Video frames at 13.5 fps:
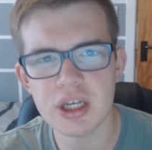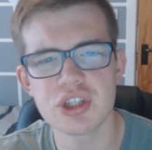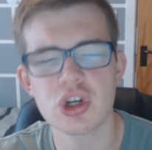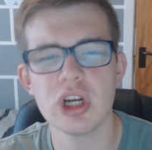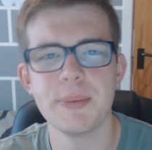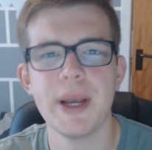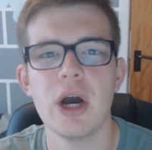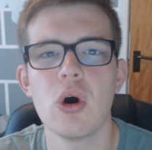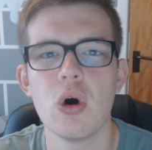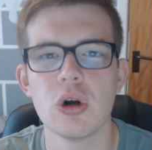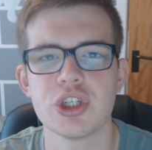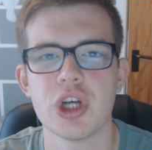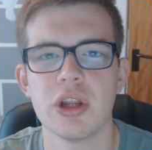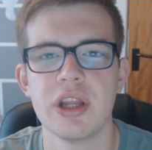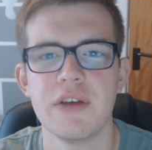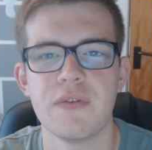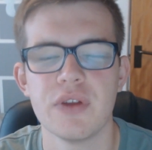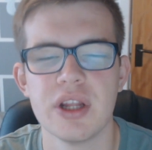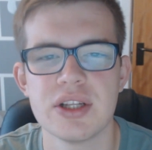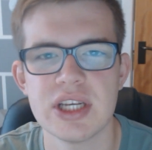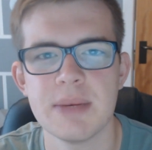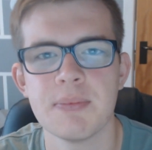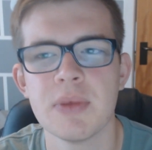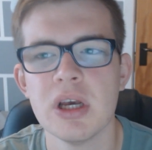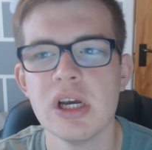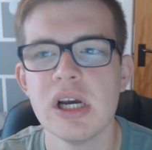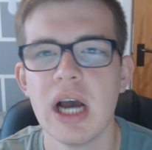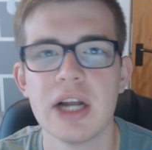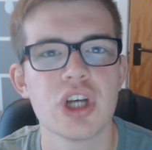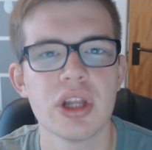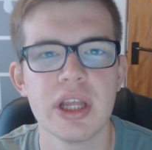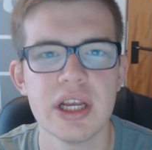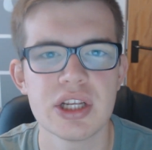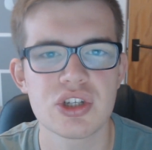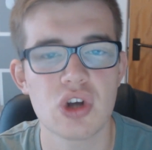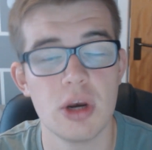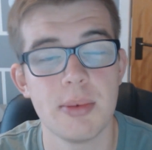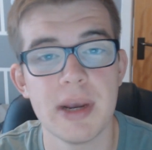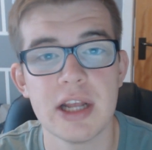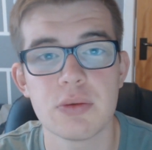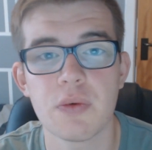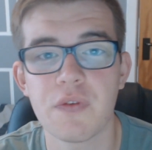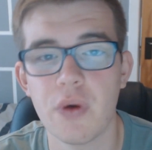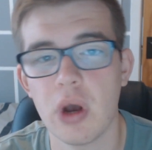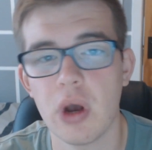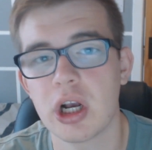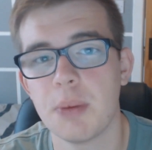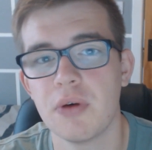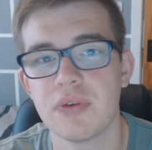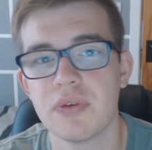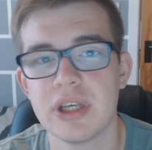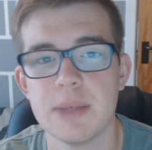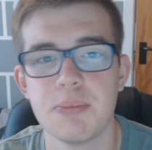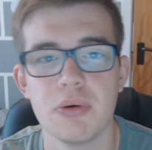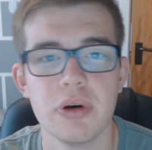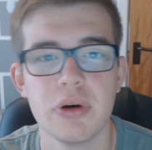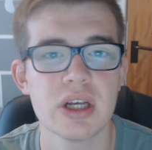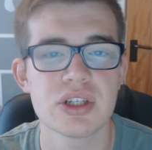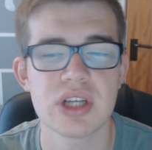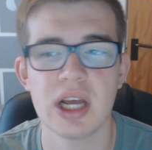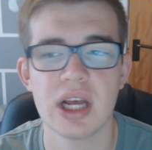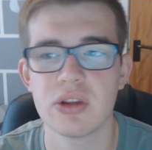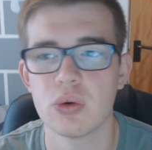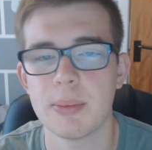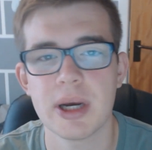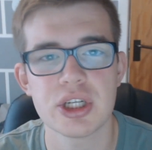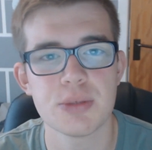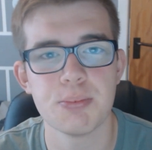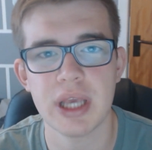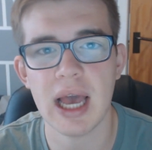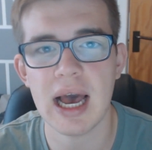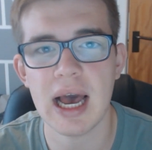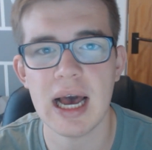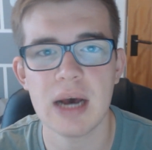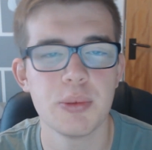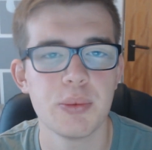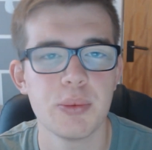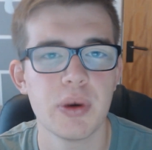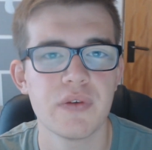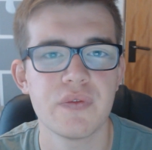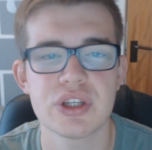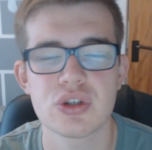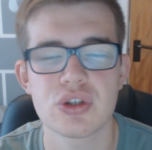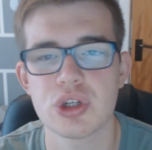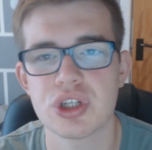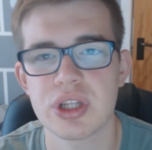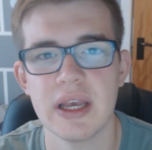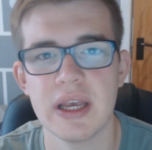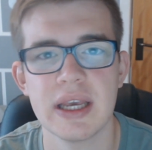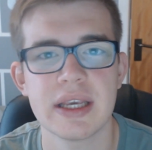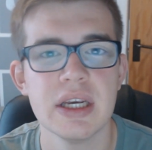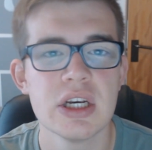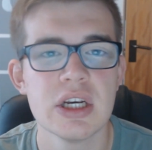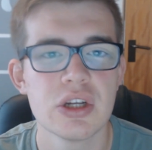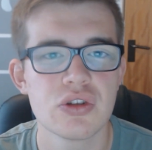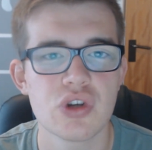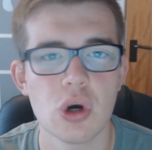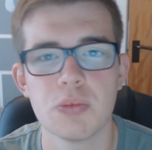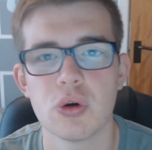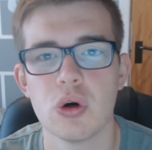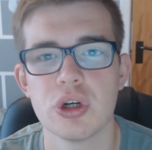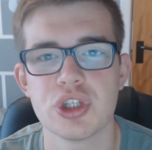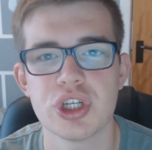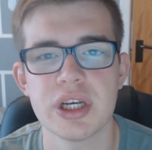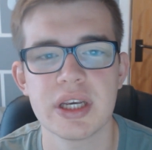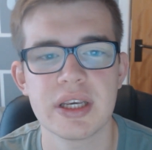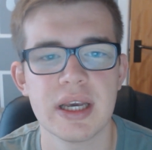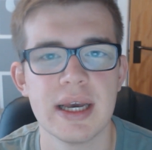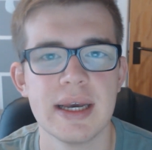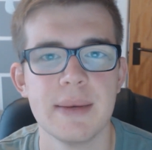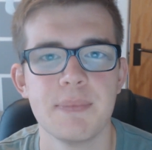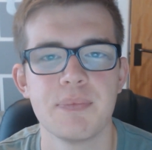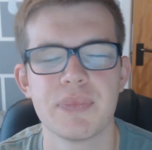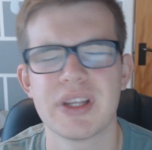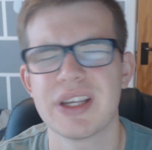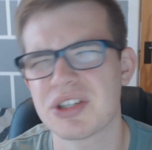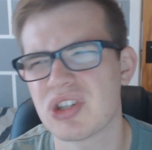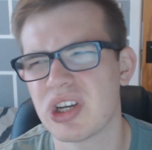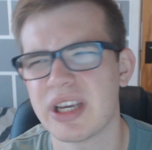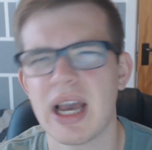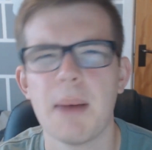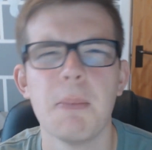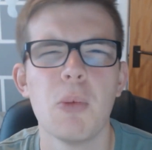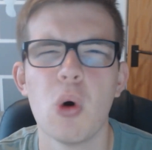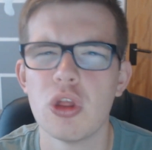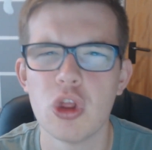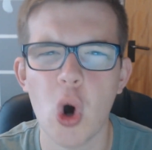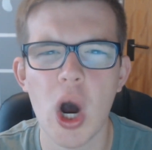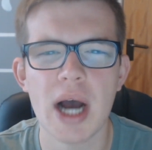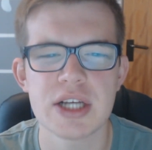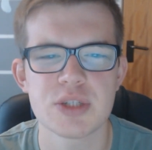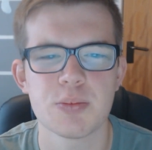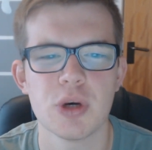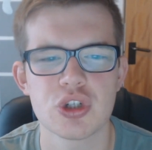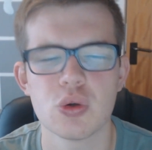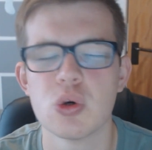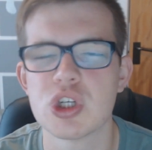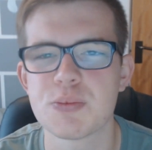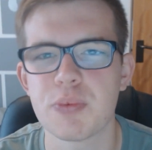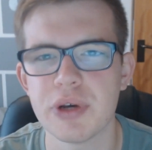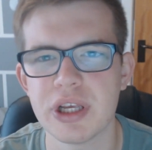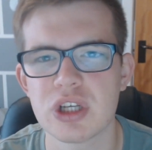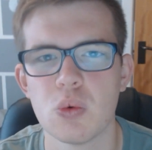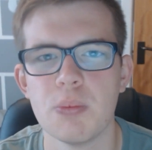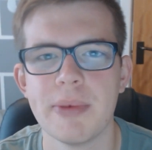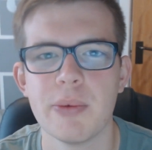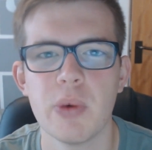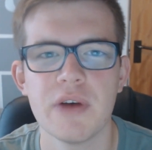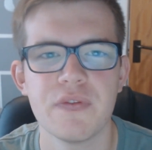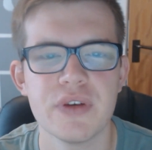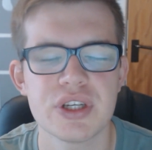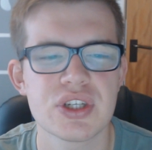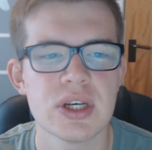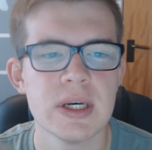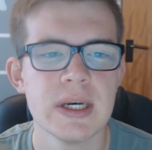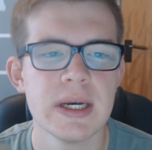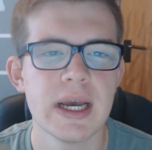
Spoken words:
It's going to be a long journey for the team. A journey that's going to be made without a couple of key players. I don't imagine Bayata will be with us. Lustig, Tom Rogic, Christian Gamboa, not as much. Those players won't be with us